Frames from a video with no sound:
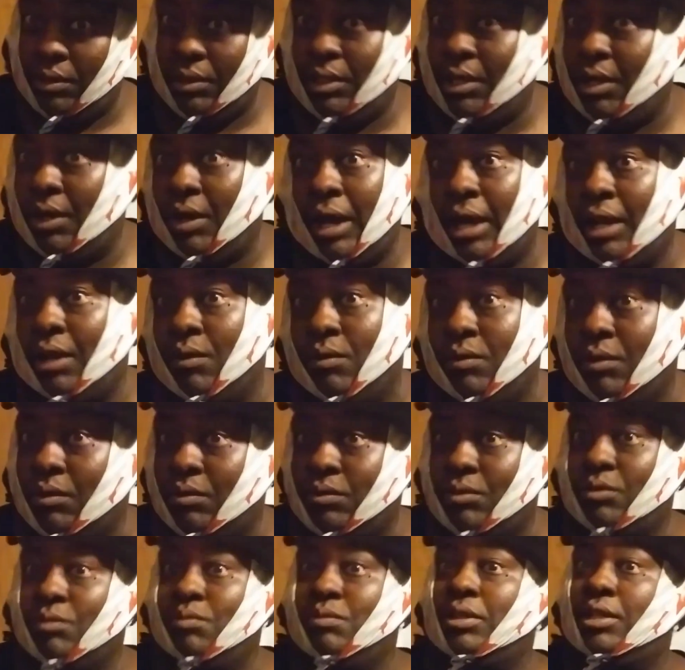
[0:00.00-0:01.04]
You know, I don't
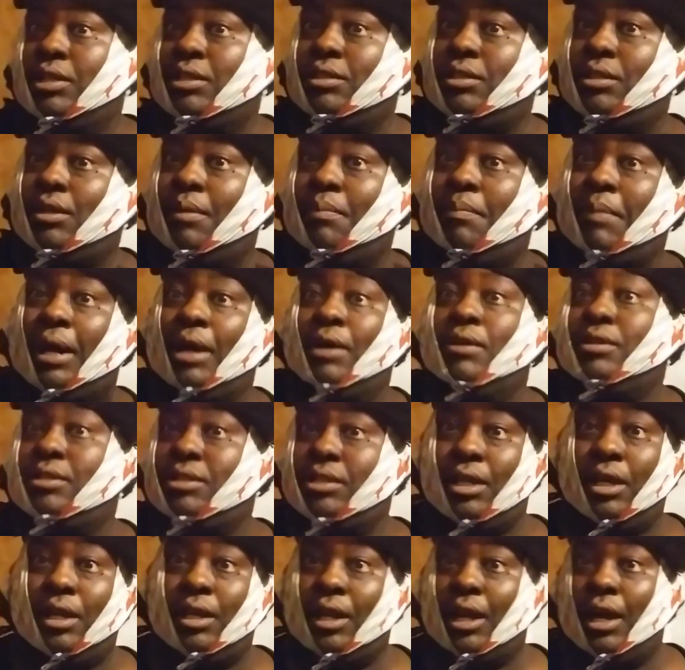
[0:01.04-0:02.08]
know too much about the
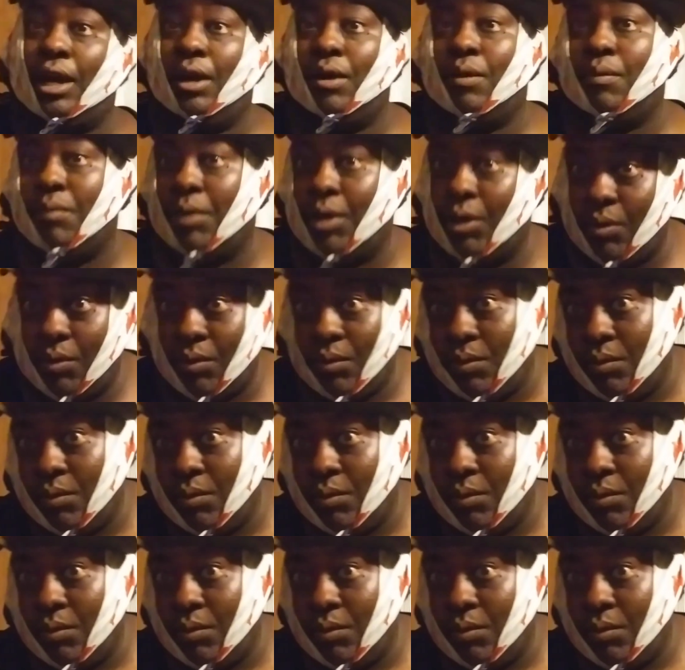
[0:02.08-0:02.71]
shutdown mode.